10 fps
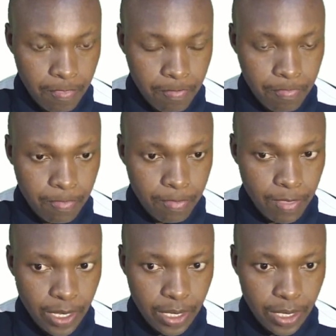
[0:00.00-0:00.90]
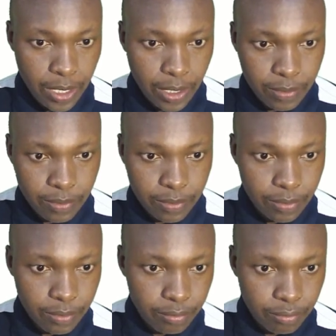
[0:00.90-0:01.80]
then
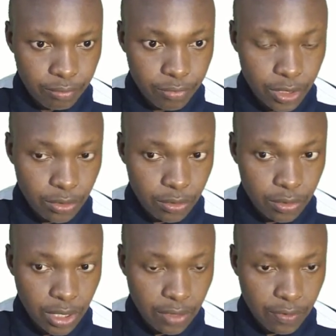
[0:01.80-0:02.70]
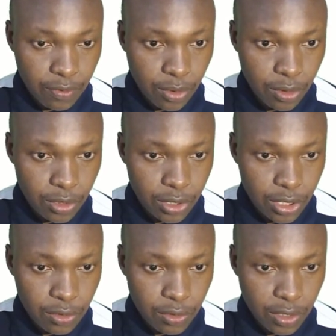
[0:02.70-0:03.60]
this will give what? This
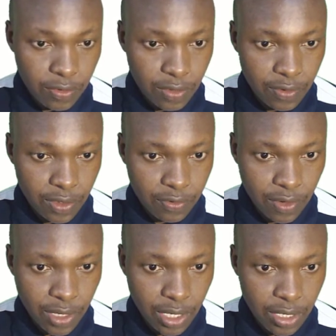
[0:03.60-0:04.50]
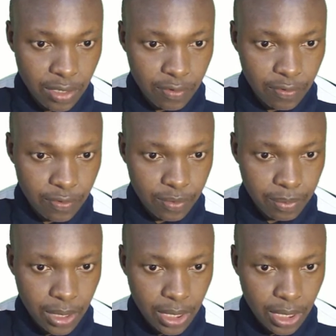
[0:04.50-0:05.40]
will give 75
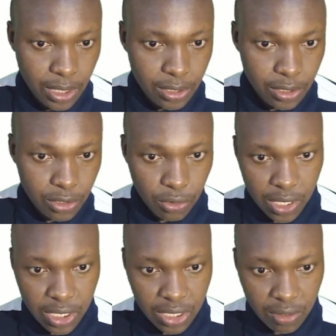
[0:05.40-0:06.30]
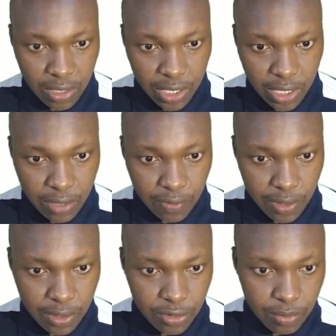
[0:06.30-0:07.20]
plus twice all the other
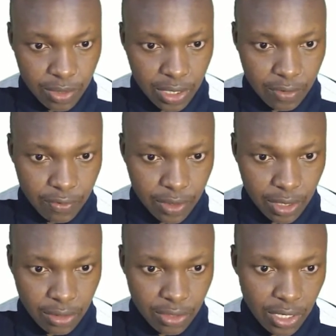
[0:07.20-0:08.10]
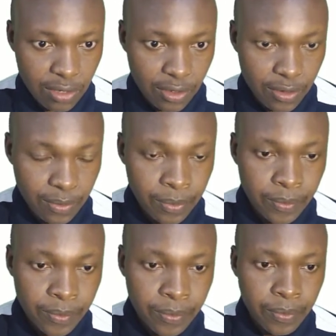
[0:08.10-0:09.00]
values will give 300.
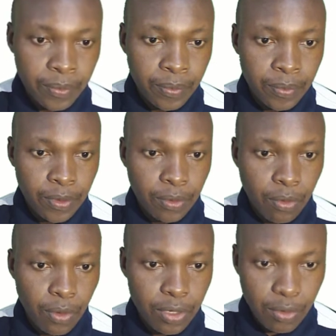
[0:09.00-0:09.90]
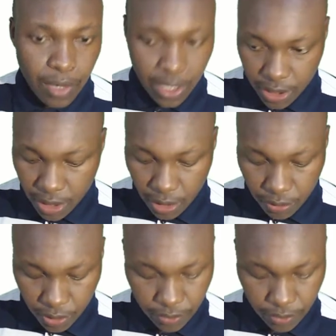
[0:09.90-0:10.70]
When we work it out,